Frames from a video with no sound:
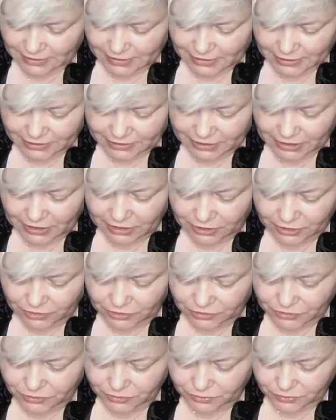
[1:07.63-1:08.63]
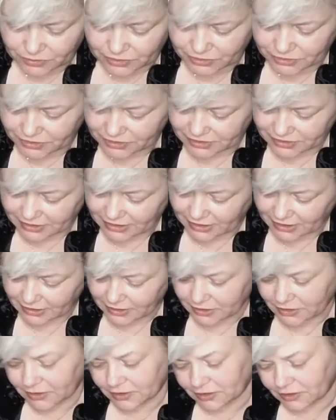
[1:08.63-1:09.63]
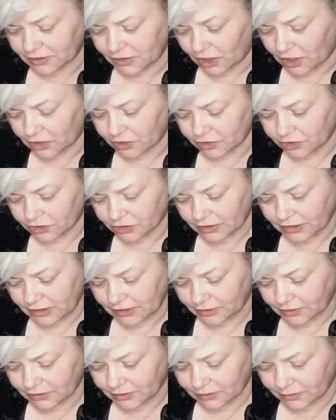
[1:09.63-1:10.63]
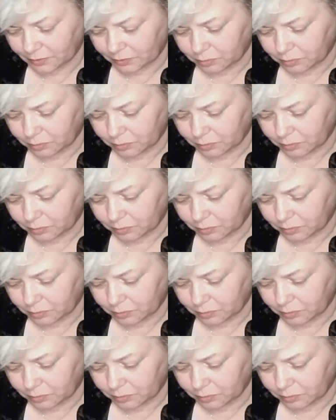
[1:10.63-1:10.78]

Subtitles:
Thinkers Real Sticks dog treats.